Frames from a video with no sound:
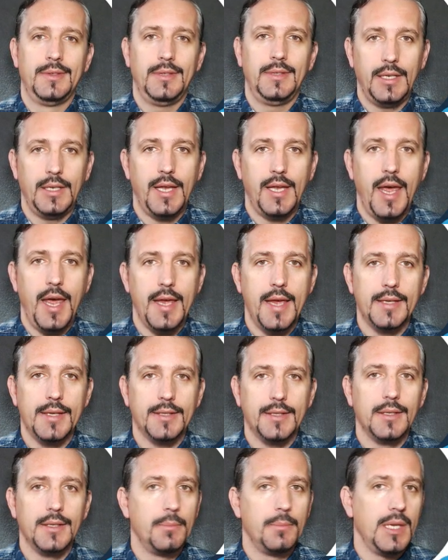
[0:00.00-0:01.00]
It
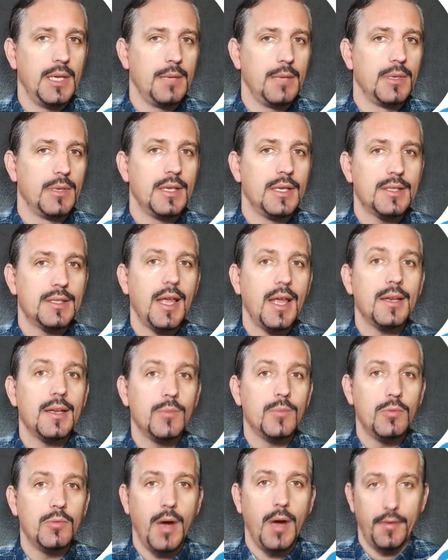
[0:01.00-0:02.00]
has a minimalist and
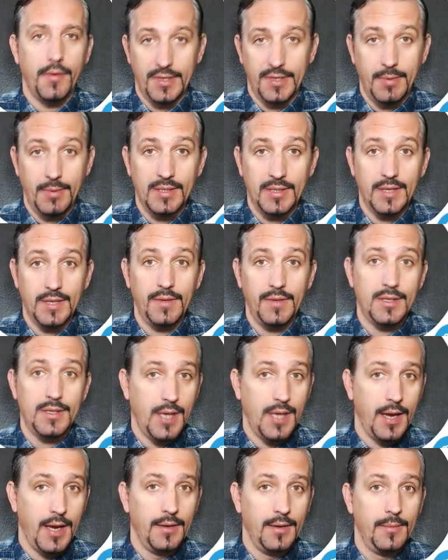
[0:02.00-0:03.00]
mobile responsive
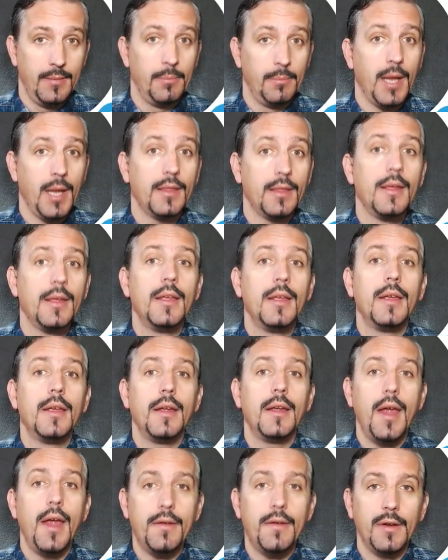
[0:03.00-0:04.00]
design, but
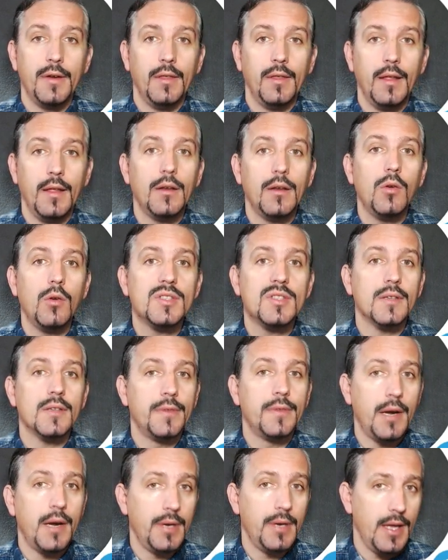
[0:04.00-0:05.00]
everything looks
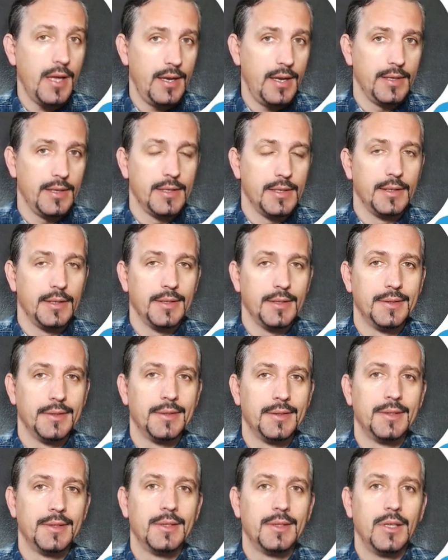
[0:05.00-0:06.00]
very elegant,
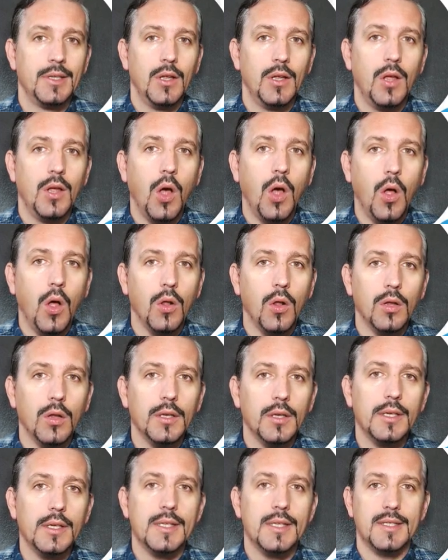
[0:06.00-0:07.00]
all
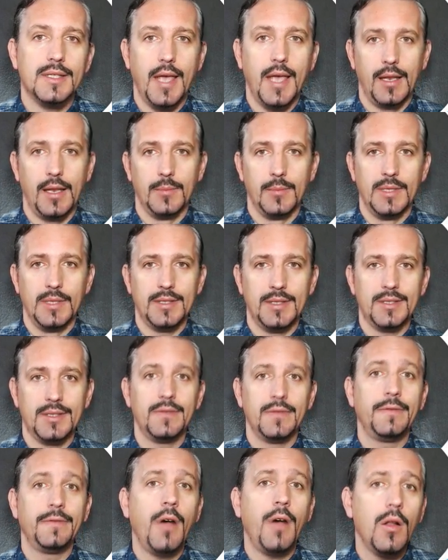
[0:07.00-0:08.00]
its
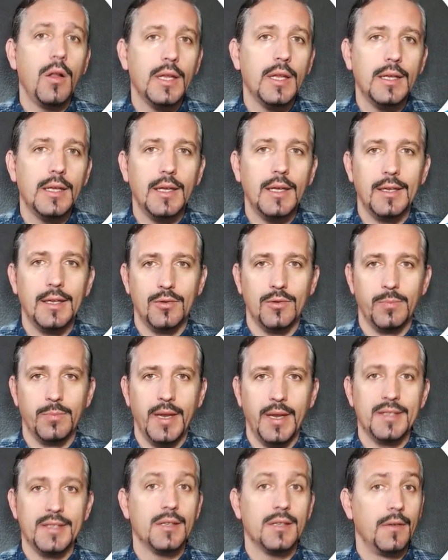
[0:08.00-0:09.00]
elements falling into
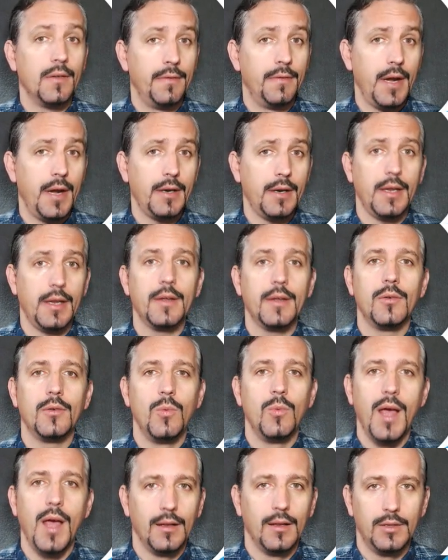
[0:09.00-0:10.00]
place very
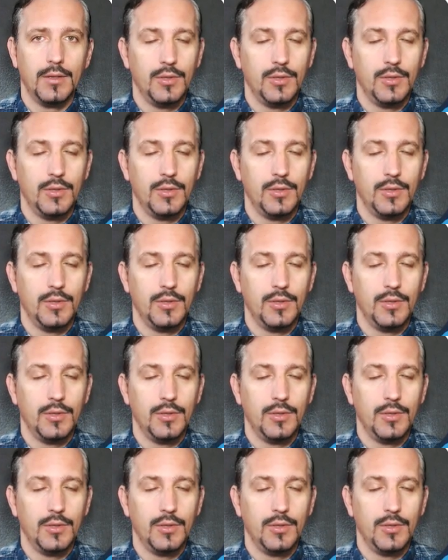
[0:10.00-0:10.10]
well